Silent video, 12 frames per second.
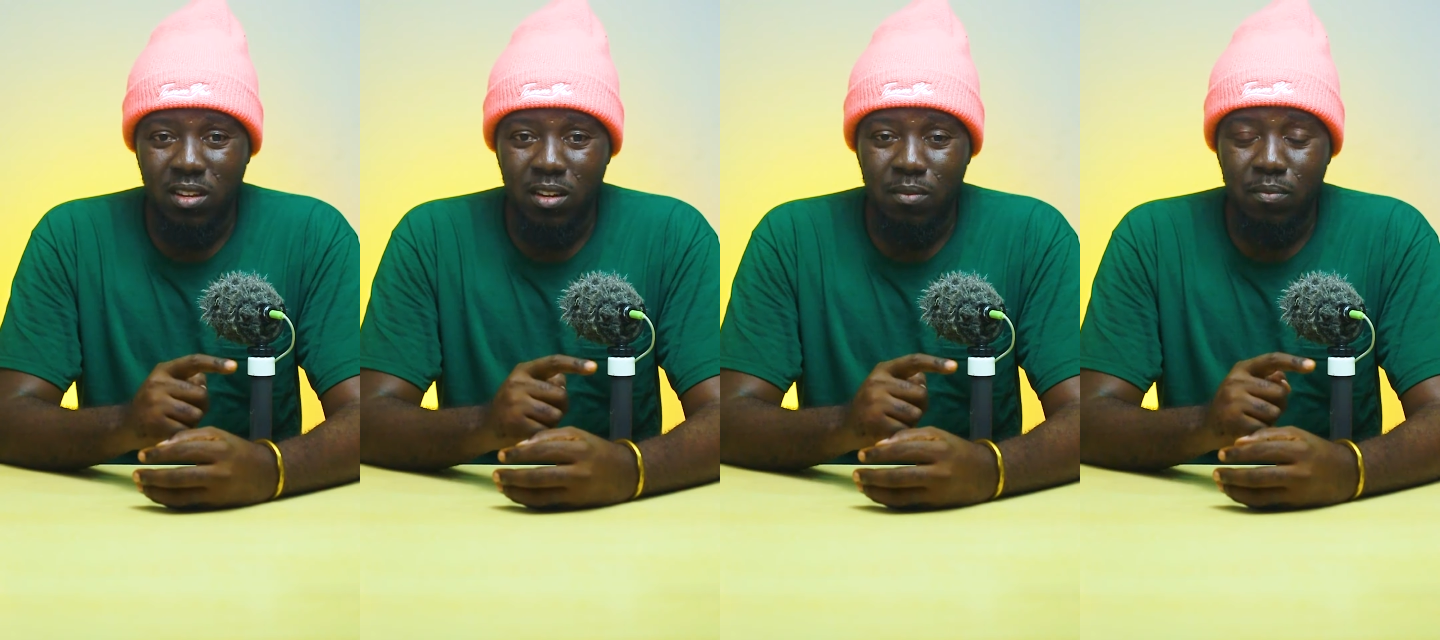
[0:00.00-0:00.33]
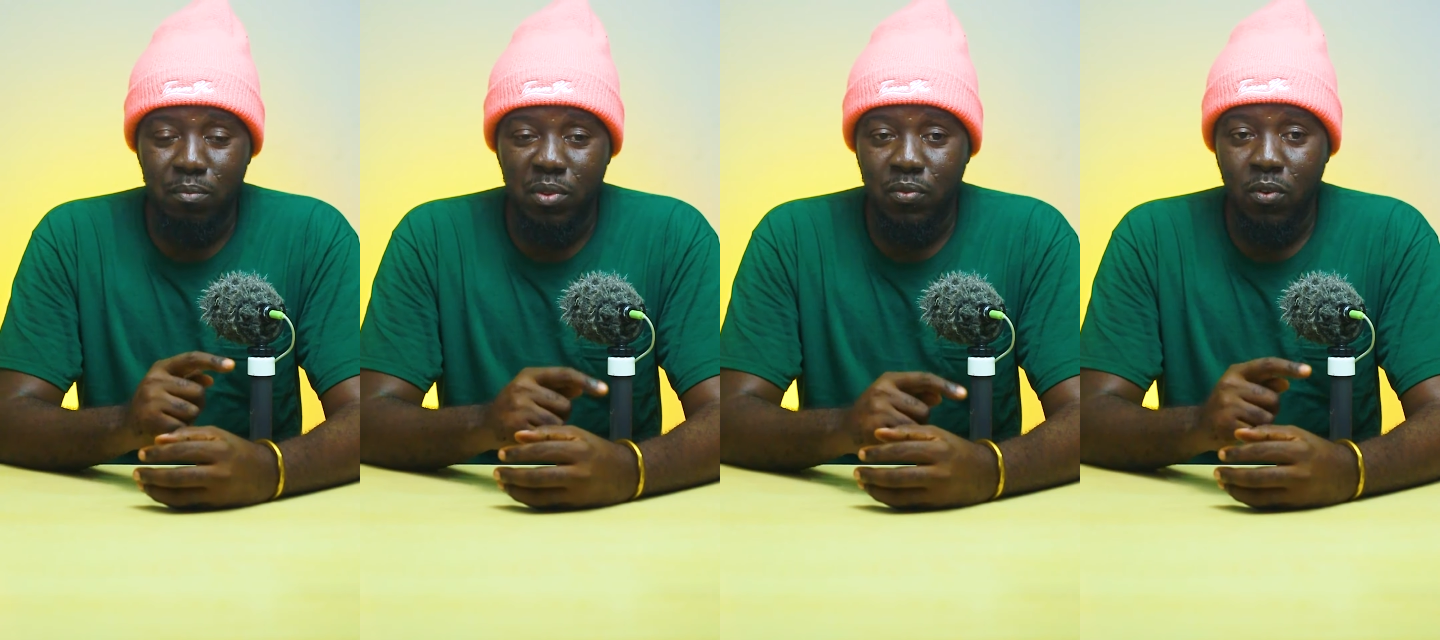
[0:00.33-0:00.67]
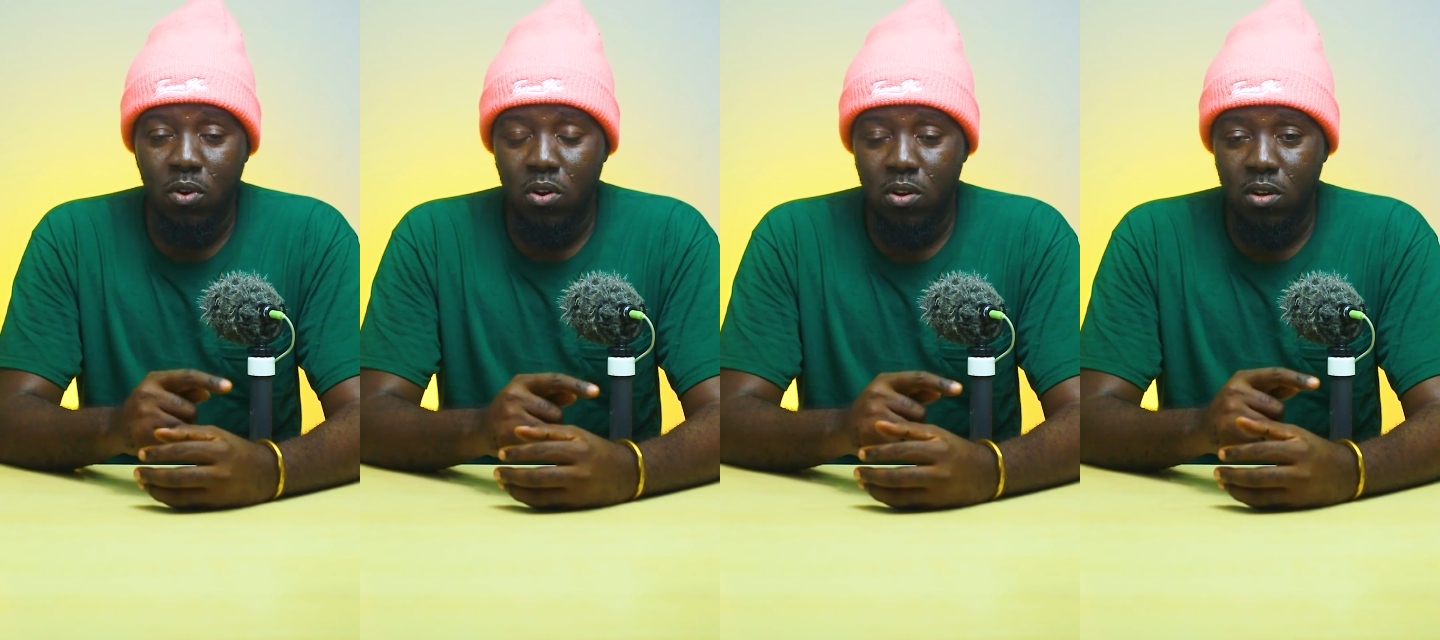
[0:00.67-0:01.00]

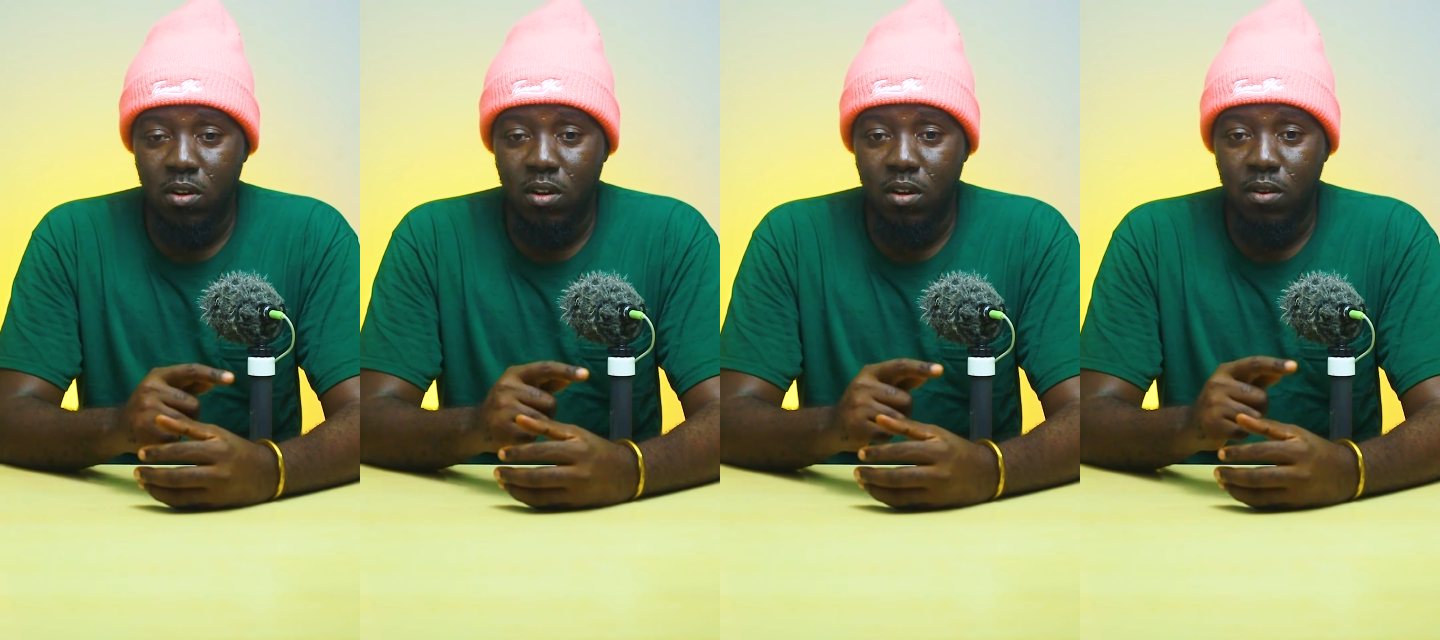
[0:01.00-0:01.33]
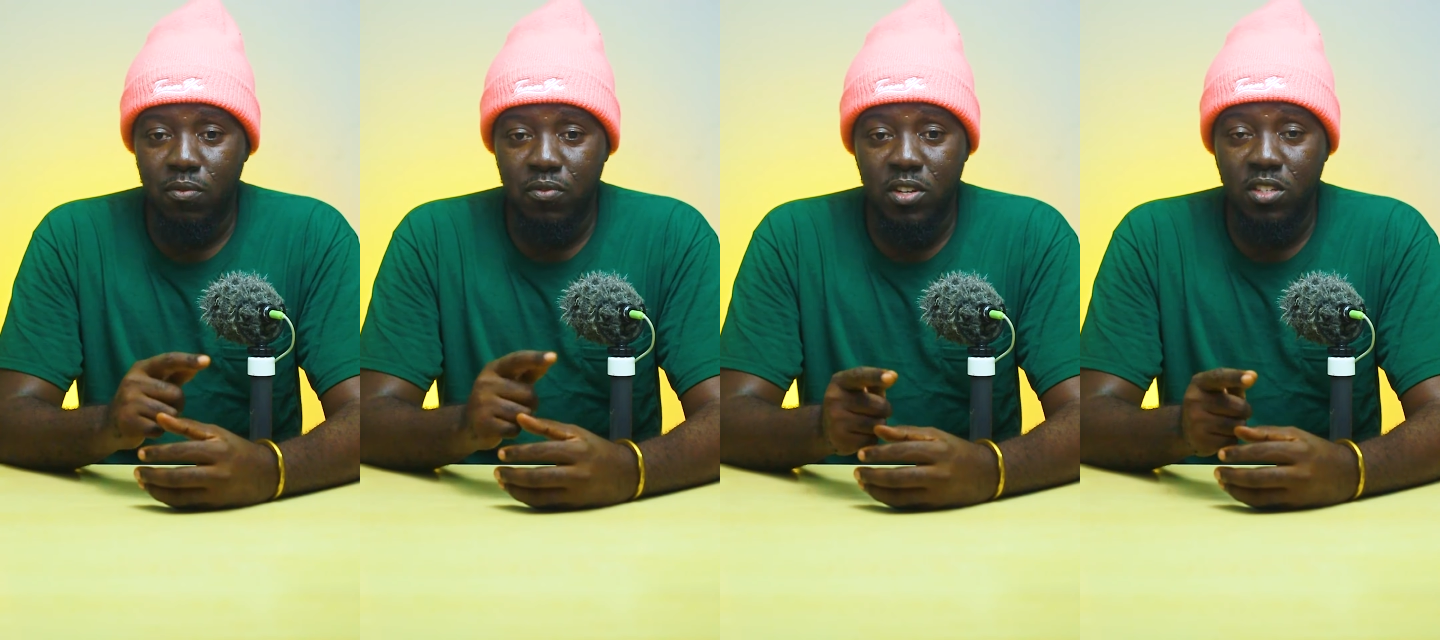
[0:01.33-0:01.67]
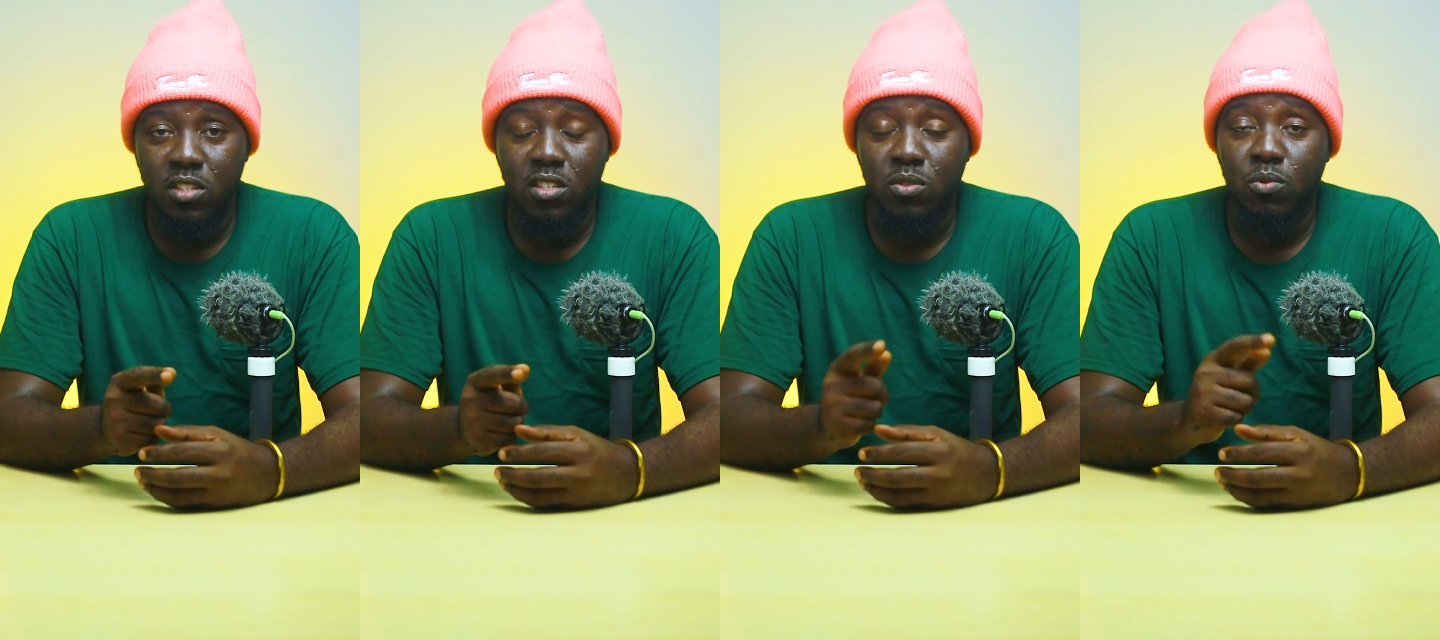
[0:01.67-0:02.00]
before free
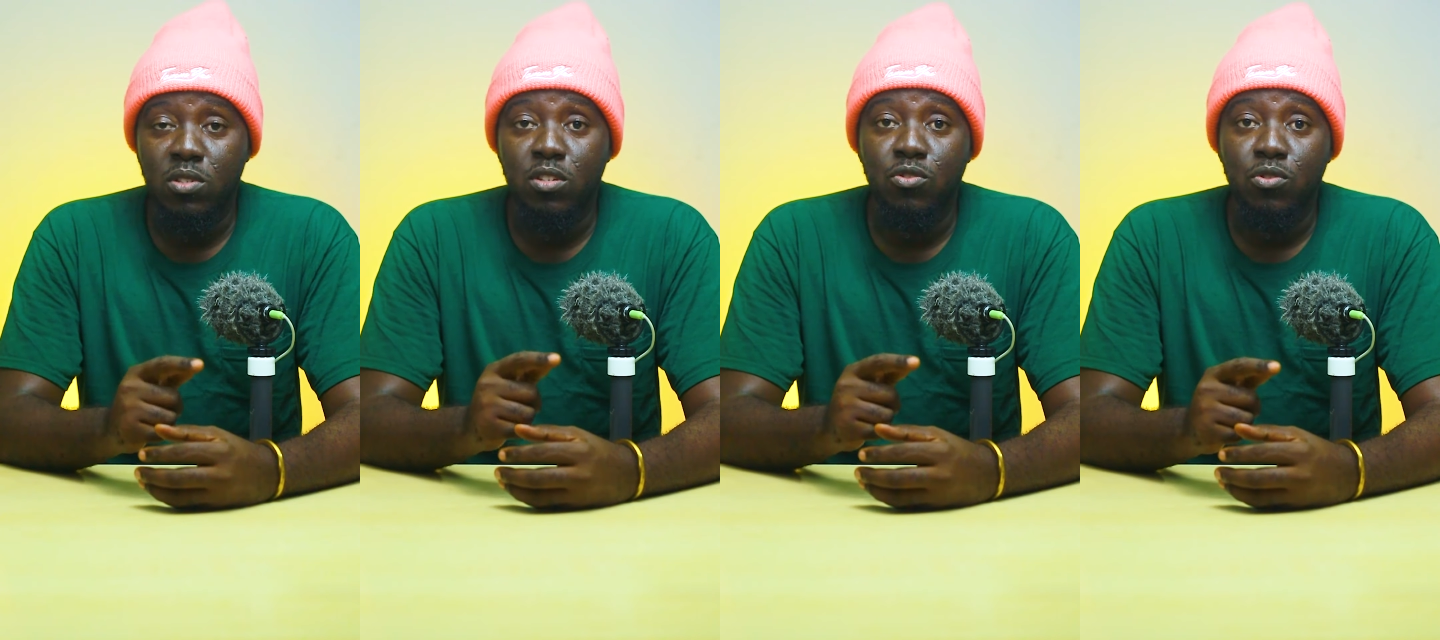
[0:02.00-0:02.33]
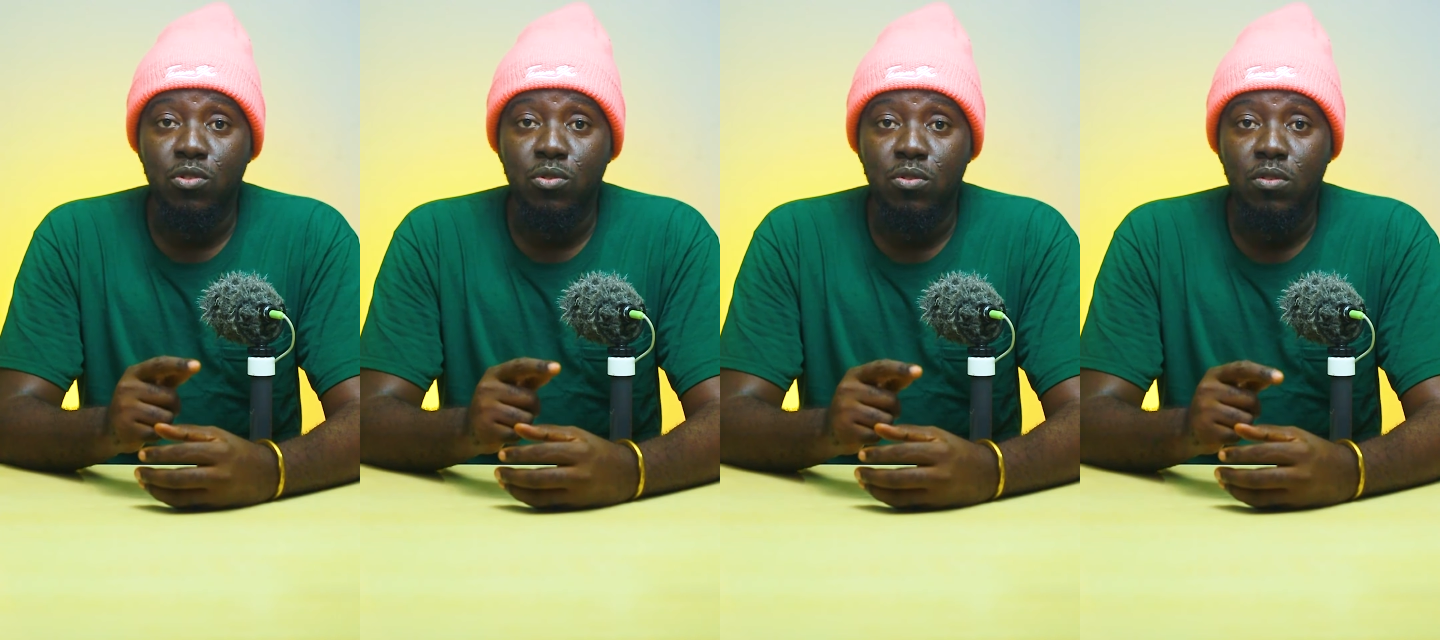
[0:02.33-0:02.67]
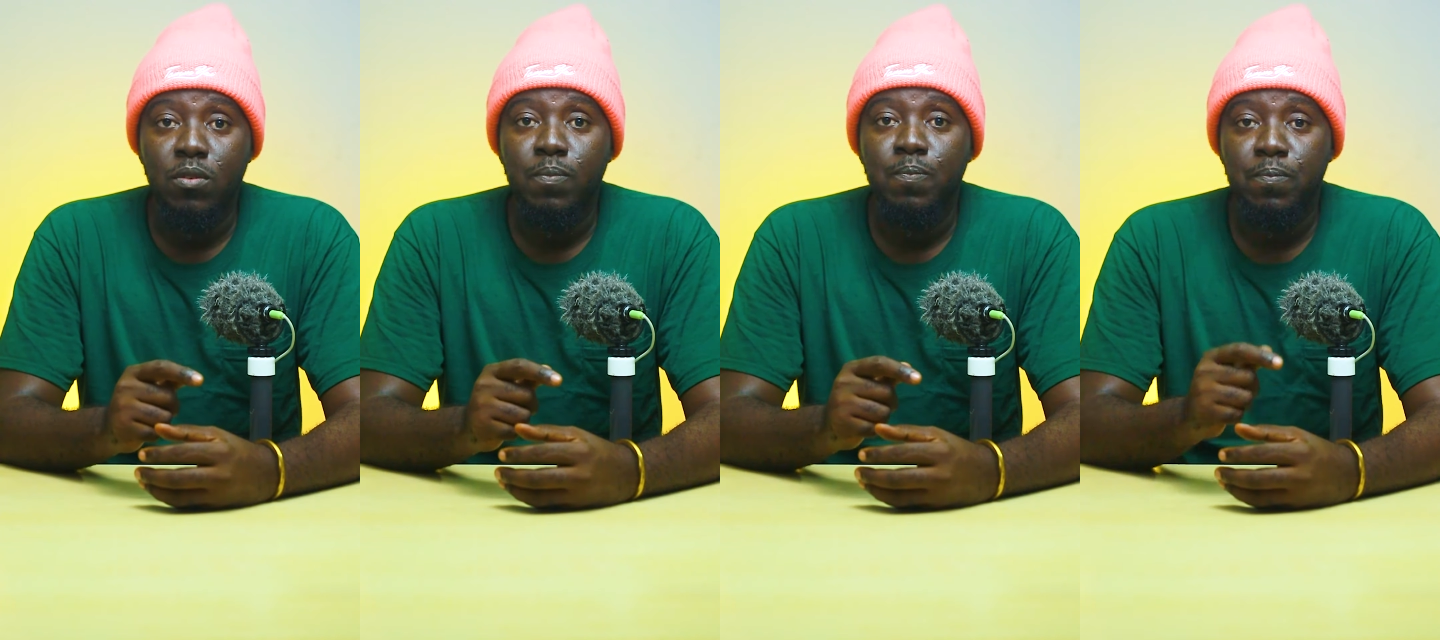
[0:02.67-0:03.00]
SHS was introduced,